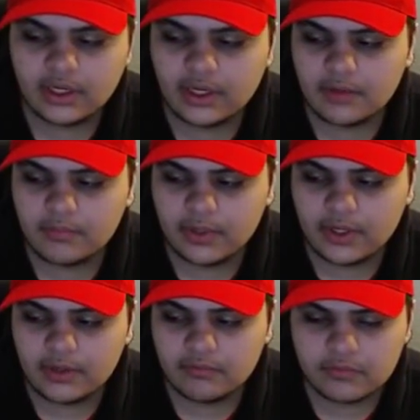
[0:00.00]

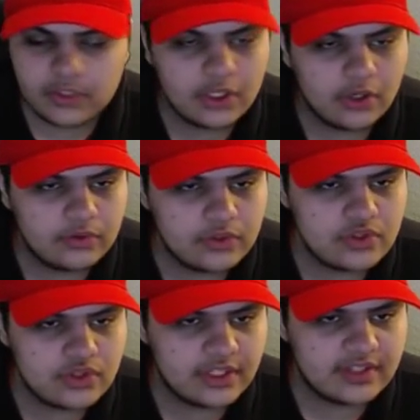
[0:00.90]
But, you know,
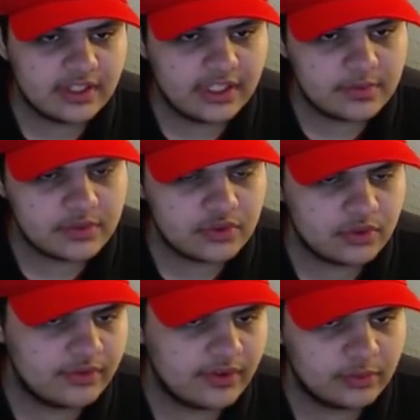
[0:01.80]
usually the clips are
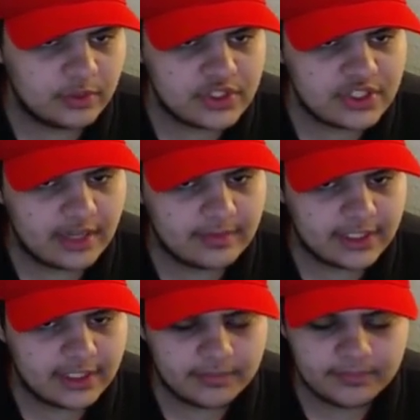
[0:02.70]
sort of everyone chiming
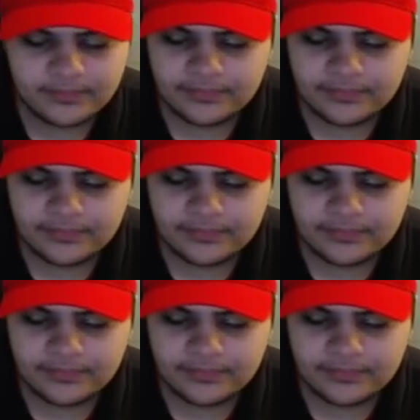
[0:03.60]
in.